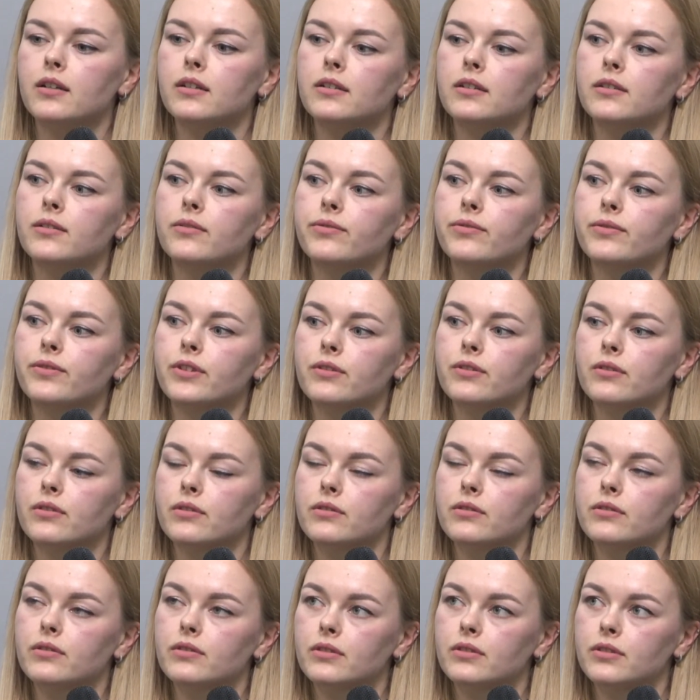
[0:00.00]
by a
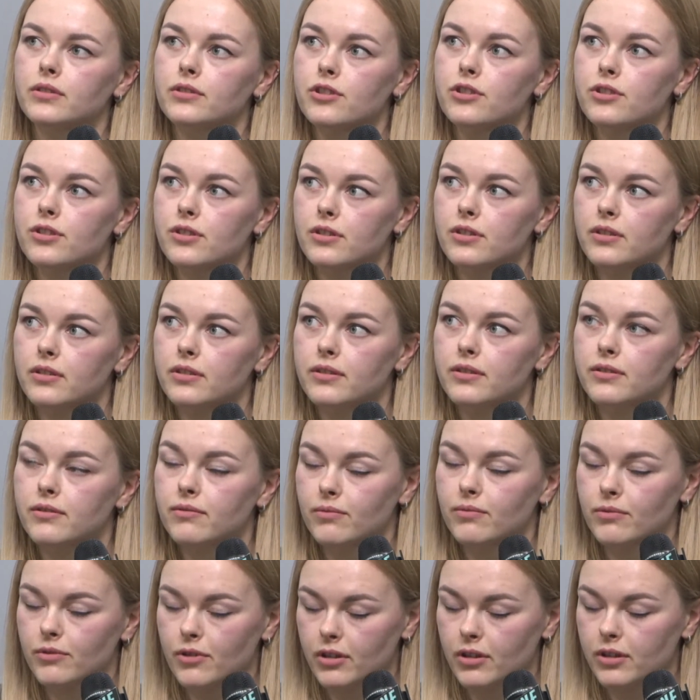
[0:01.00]
human
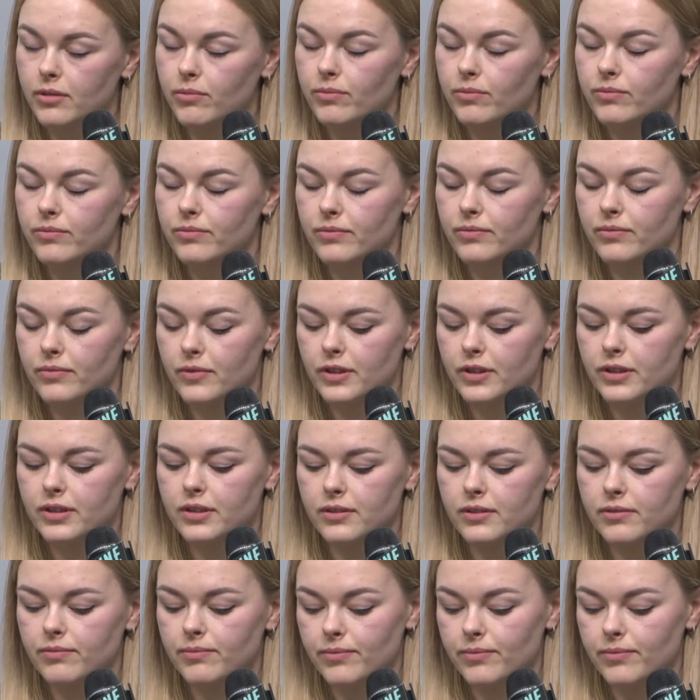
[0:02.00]
eventually.